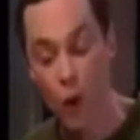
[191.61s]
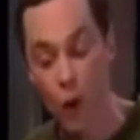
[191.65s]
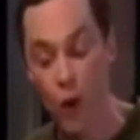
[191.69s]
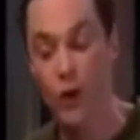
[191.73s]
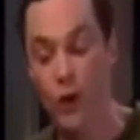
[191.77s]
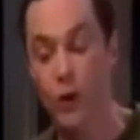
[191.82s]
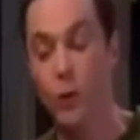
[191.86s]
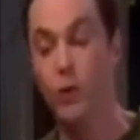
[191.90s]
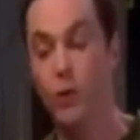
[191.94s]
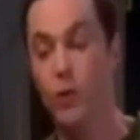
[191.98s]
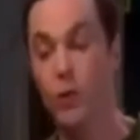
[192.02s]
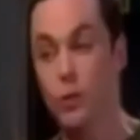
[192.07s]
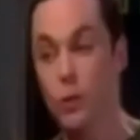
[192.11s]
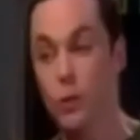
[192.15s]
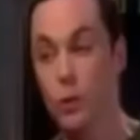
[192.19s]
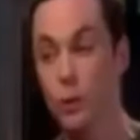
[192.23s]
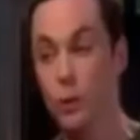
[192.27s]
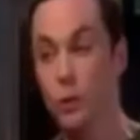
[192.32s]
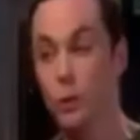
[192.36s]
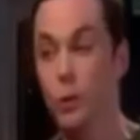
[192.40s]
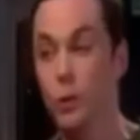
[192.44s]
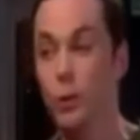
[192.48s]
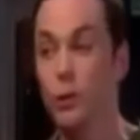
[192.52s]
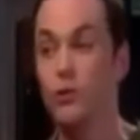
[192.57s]
for the reader
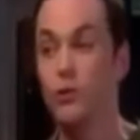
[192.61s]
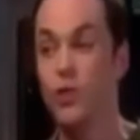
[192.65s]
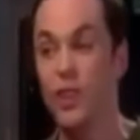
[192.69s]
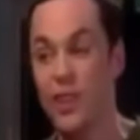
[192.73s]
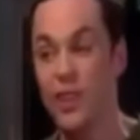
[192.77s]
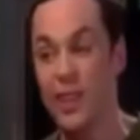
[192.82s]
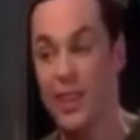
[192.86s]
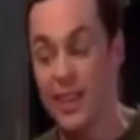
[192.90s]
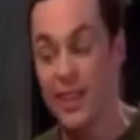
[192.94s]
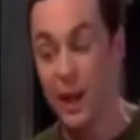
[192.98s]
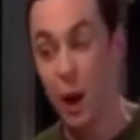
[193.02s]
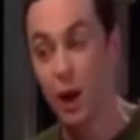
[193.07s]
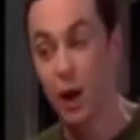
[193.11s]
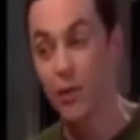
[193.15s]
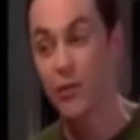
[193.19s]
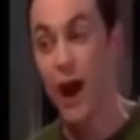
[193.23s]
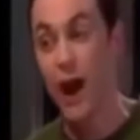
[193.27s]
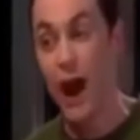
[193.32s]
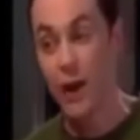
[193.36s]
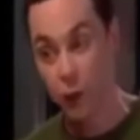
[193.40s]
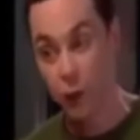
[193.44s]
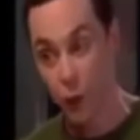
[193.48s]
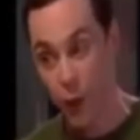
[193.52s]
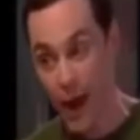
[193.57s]
to understand the
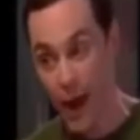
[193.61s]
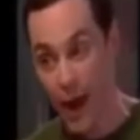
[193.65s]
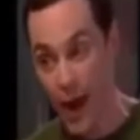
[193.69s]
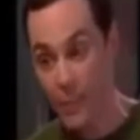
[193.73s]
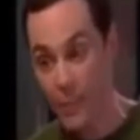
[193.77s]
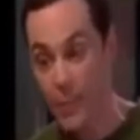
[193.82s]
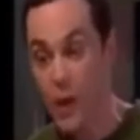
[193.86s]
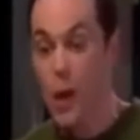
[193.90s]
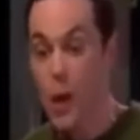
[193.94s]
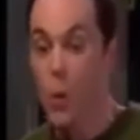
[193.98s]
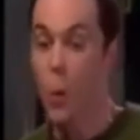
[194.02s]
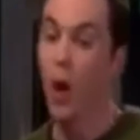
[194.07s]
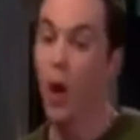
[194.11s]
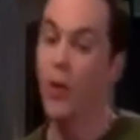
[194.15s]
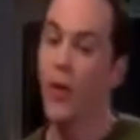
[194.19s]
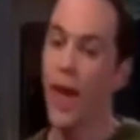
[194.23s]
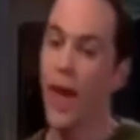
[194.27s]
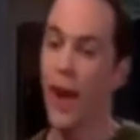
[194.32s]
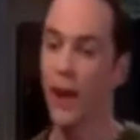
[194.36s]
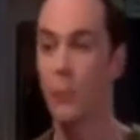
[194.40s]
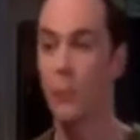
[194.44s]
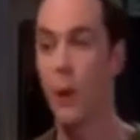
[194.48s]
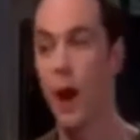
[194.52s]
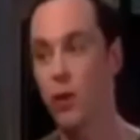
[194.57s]
experiment
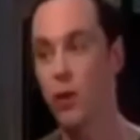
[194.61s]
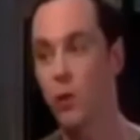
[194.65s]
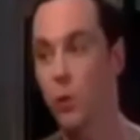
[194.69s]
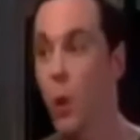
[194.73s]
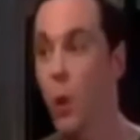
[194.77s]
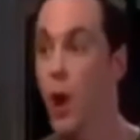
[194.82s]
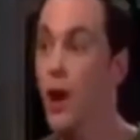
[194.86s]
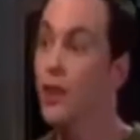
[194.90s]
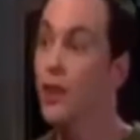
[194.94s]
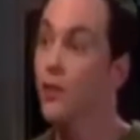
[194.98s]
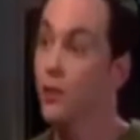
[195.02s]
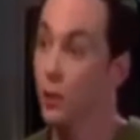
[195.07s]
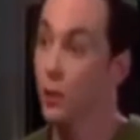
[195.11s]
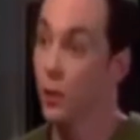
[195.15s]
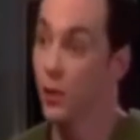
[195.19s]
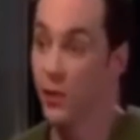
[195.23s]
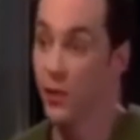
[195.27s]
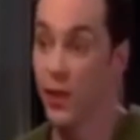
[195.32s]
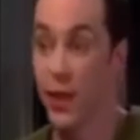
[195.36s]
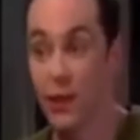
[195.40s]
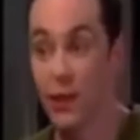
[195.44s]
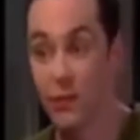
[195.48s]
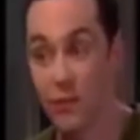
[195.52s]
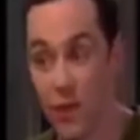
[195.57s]
without overwhelming
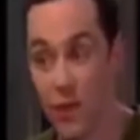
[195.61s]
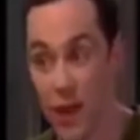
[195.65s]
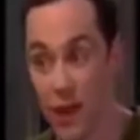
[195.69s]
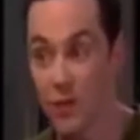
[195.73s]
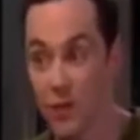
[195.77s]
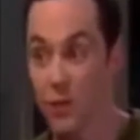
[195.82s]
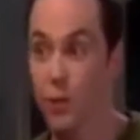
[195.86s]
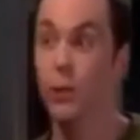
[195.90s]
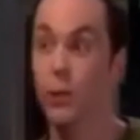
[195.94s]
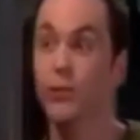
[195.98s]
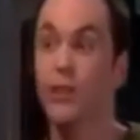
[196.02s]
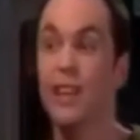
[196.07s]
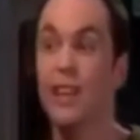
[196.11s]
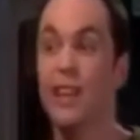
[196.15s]
him or her.